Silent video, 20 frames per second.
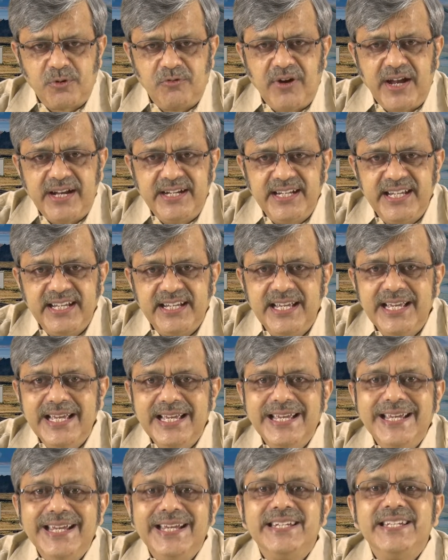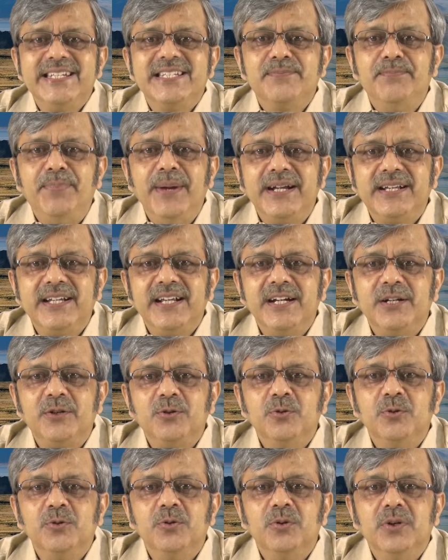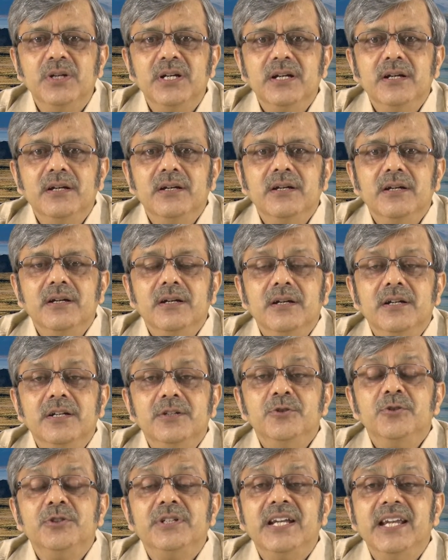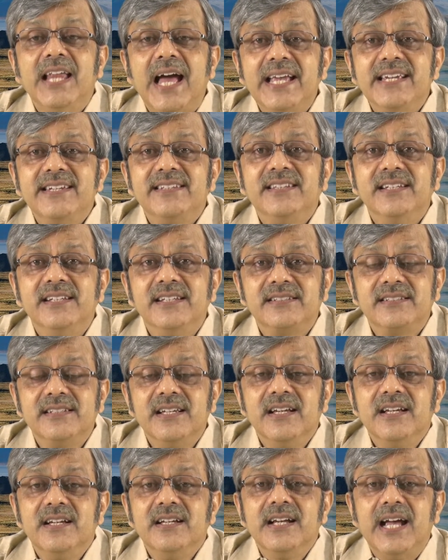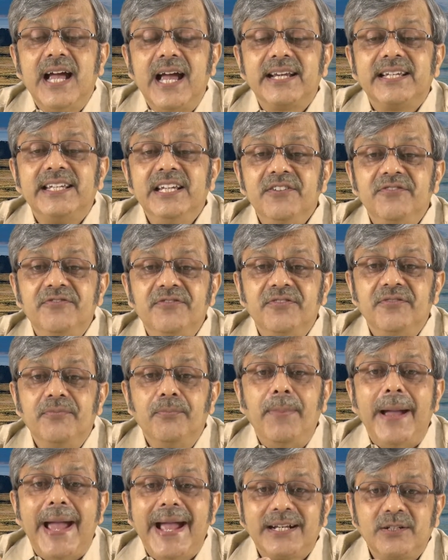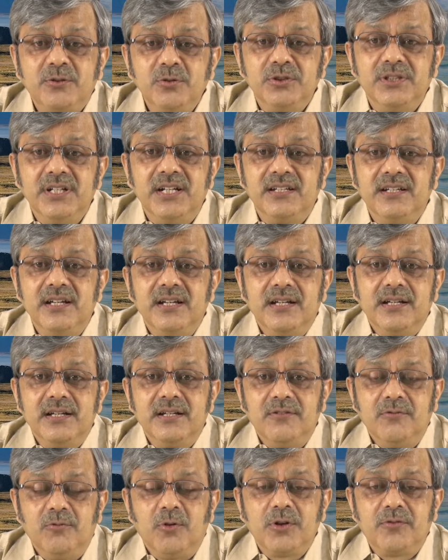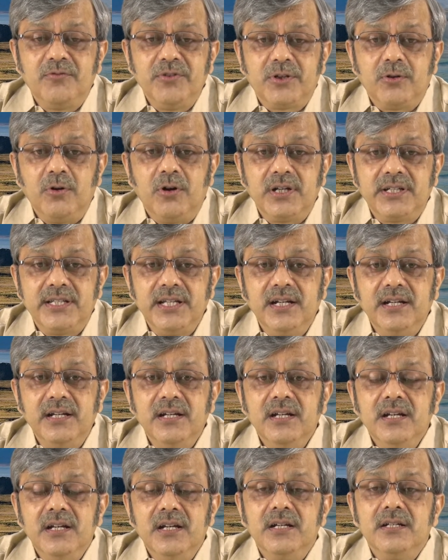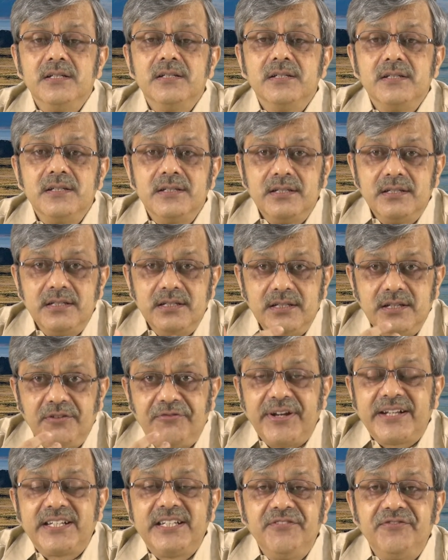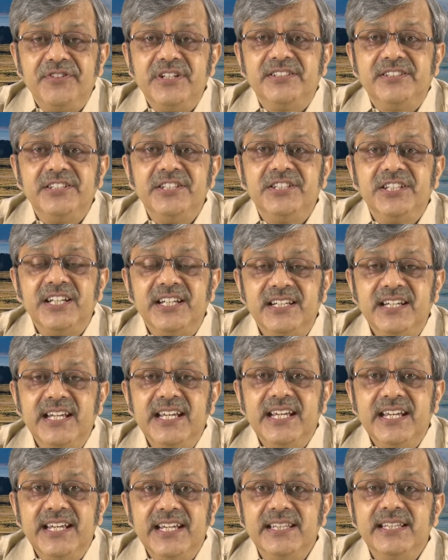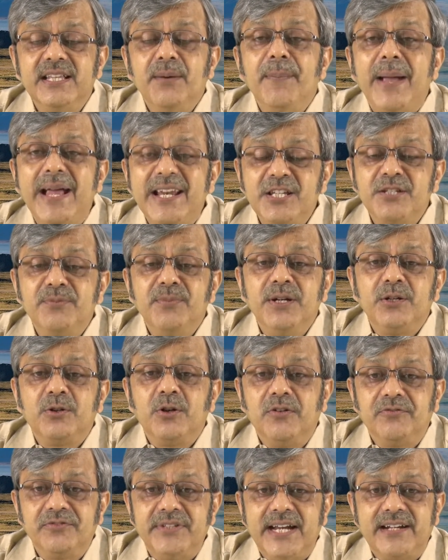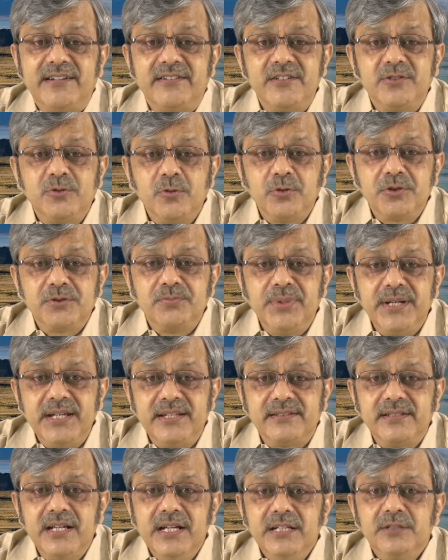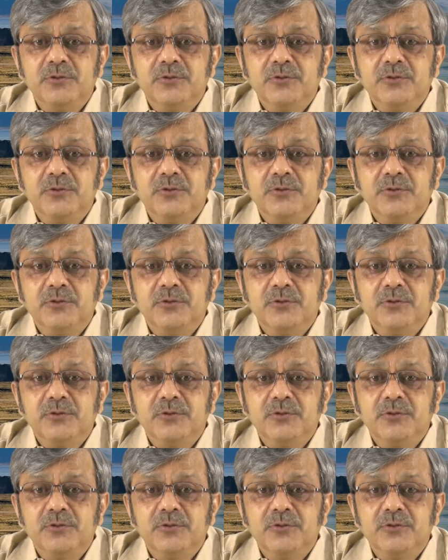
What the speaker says: providing, it is better to utilize this and give back to the what we call the effective decision in the management of that resource base.